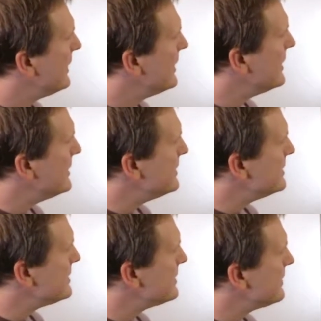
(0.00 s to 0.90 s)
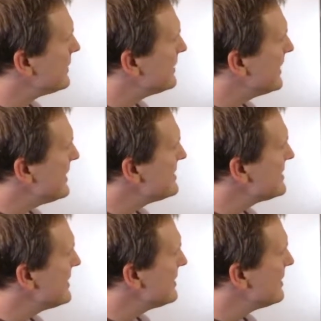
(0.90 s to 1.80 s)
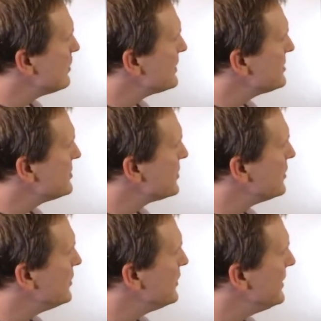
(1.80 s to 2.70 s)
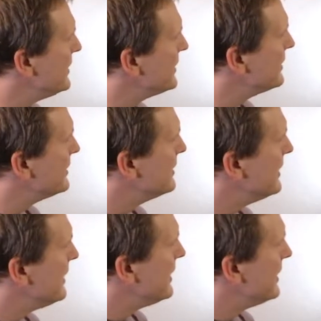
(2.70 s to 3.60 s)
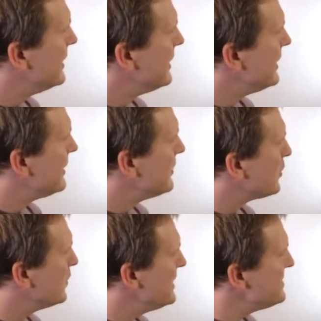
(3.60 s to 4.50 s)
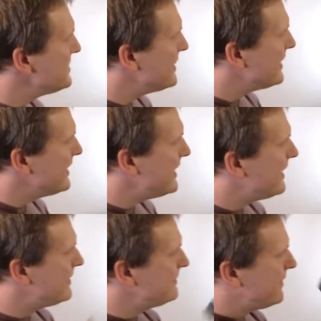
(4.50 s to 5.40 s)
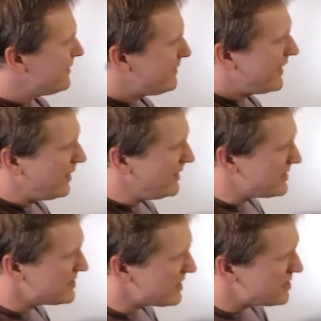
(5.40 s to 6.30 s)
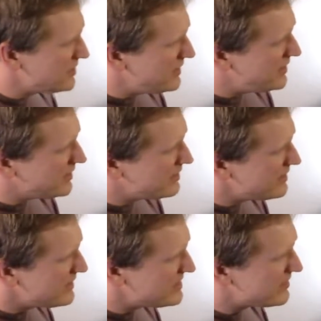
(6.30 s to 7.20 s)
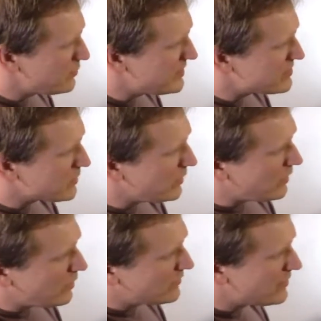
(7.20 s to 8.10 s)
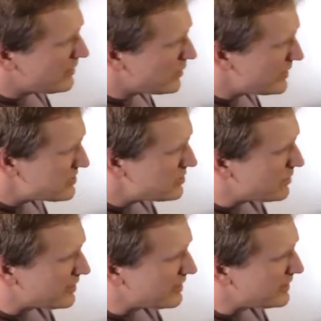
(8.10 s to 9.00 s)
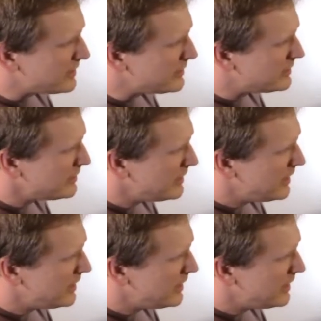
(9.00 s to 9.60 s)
And the last thing that I want to show you here, the reason that I have the Filelinked section here is if we scroll over to the question mark again